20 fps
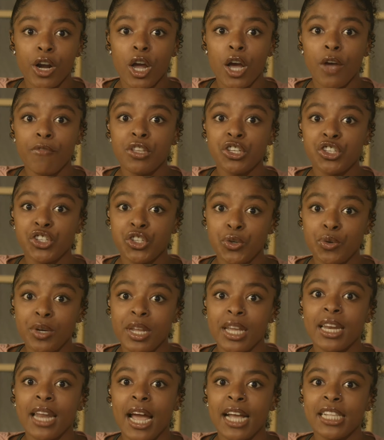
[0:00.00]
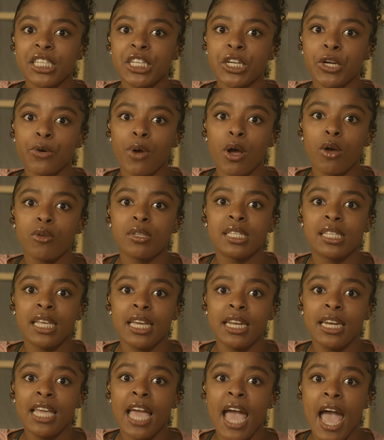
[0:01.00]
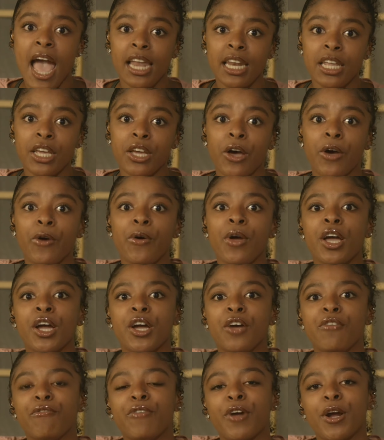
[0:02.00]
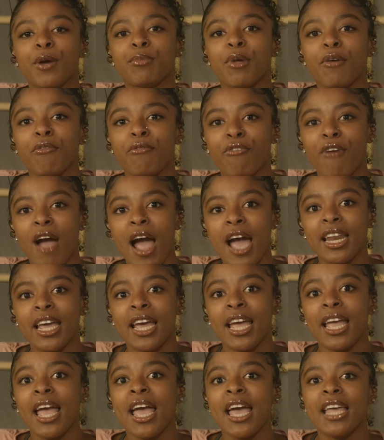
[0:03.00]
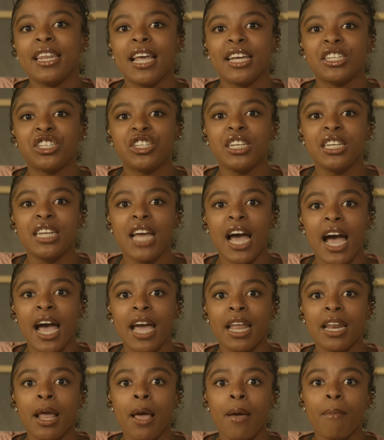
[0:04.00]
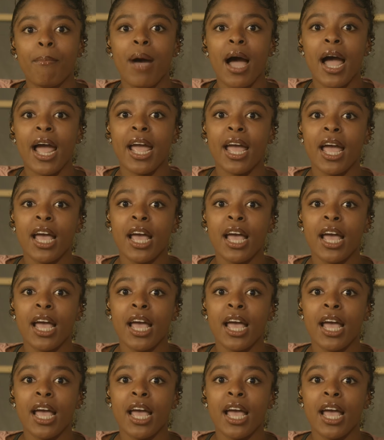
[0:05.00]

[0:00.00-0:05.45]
of the shooting, 19-year-old Sydney Aiello, confirmed Friday that she died by